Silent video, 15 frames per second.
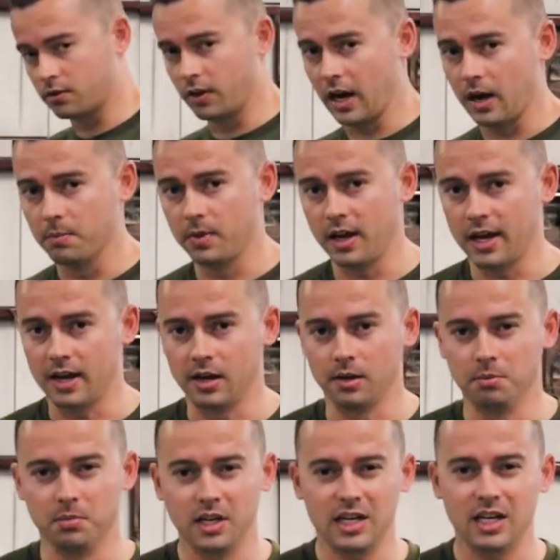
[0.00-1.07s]
grab a
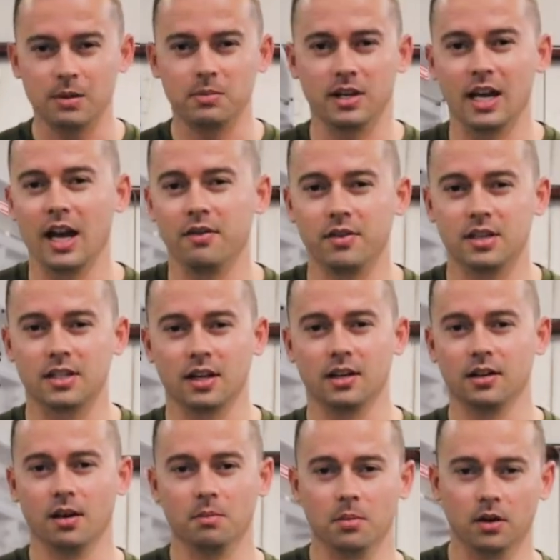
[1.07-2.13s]
medium to heavy set
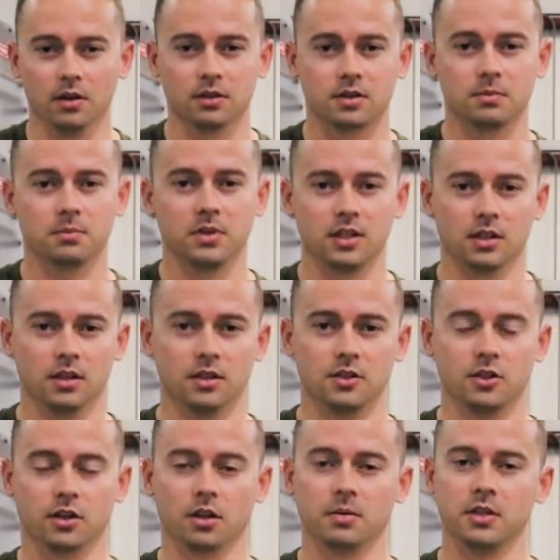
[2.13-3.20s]
of dumbbells, because
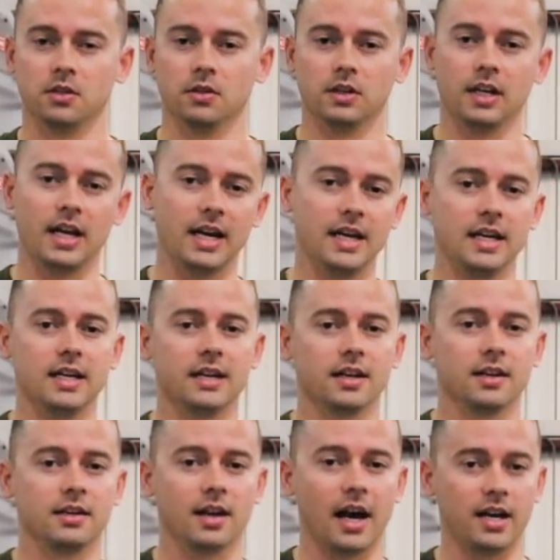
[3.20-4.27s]
you're going to be doing 80 to
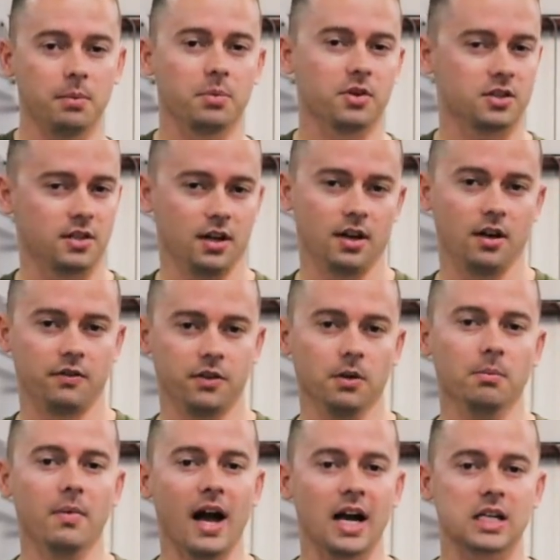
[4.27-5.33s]
90% of your
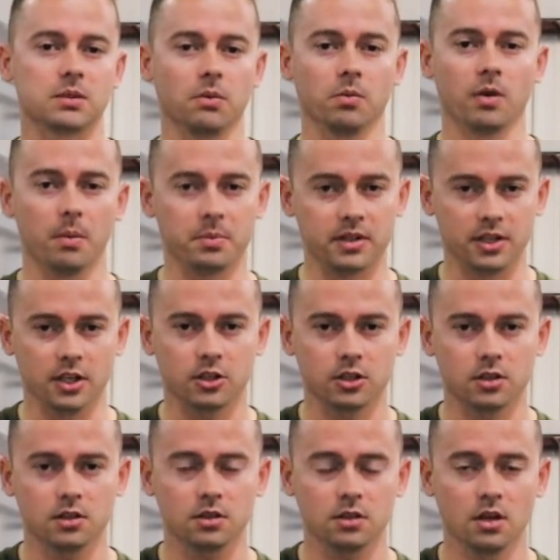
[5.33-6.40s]
maximum
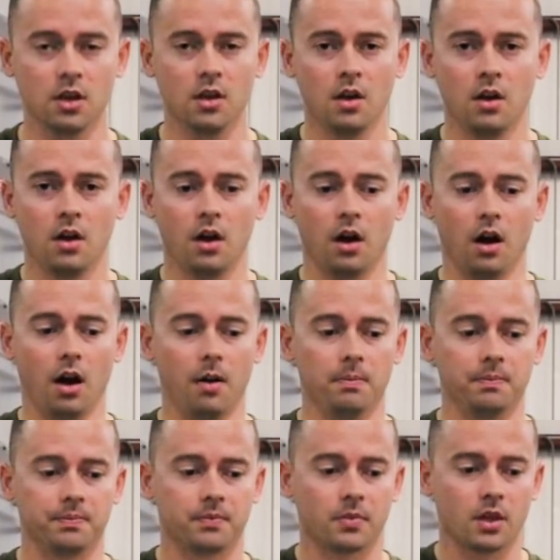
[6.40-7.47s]
repetitions.
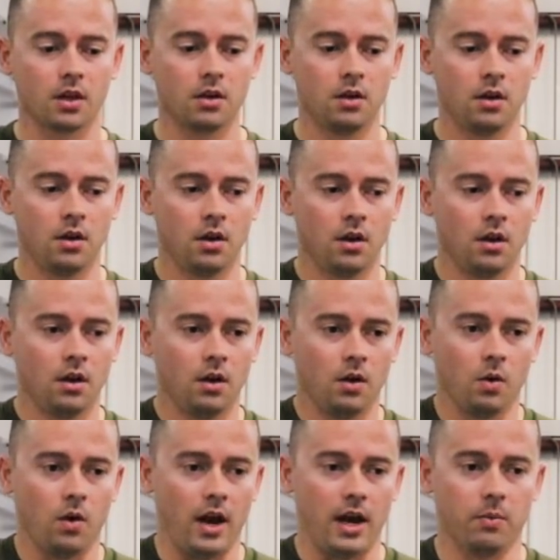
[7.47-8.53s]
And
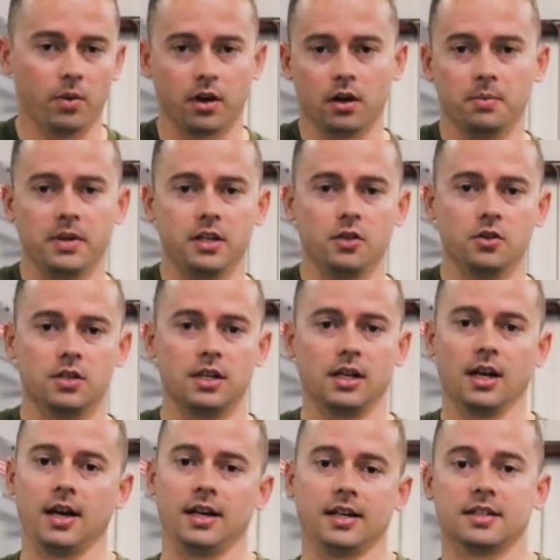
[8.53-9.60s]
we're going to be using
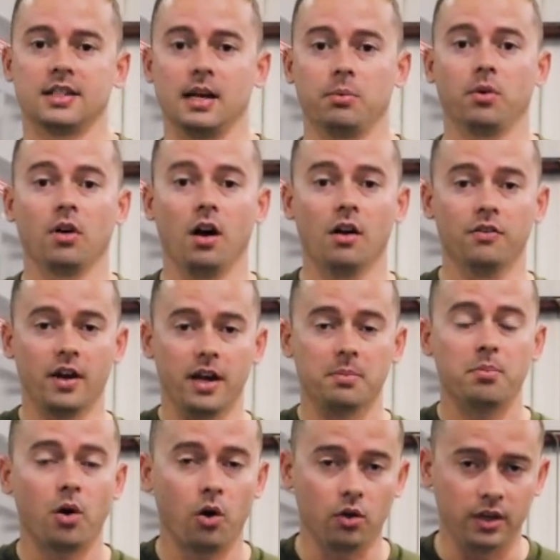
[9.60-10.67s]
an example of a
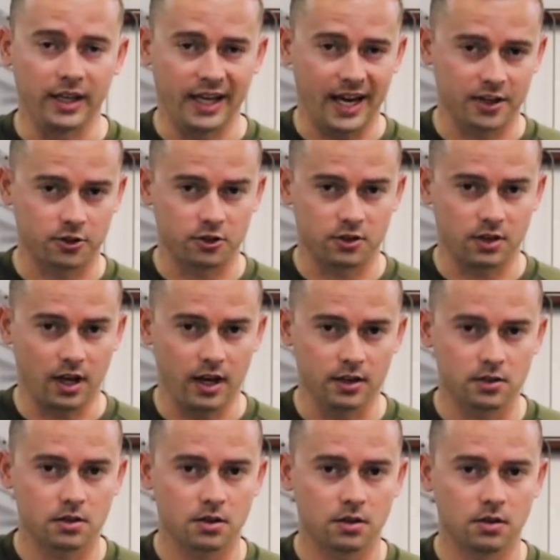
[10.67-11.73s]
pulling
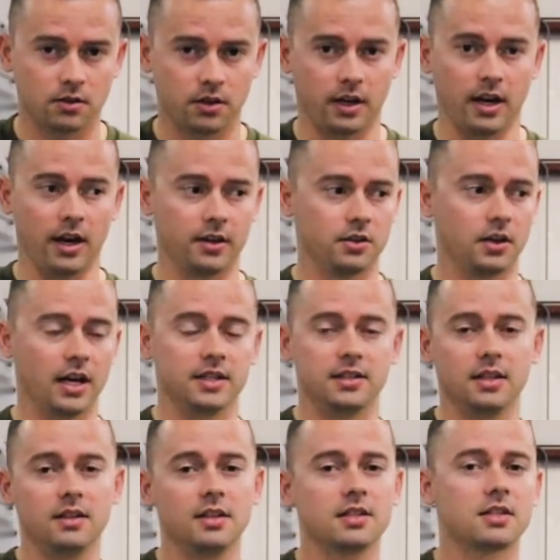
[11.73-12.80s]
exercise. Okay, I
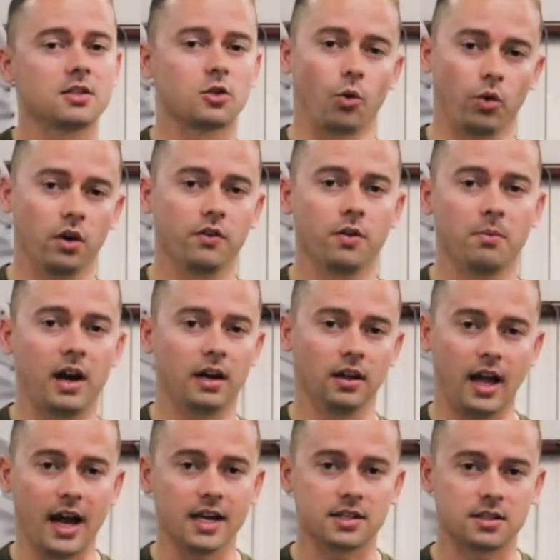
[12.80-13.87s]
did this sort of in my
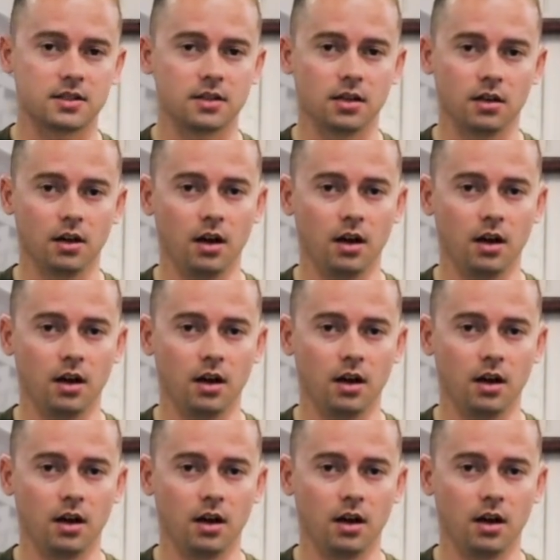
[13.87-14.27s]
last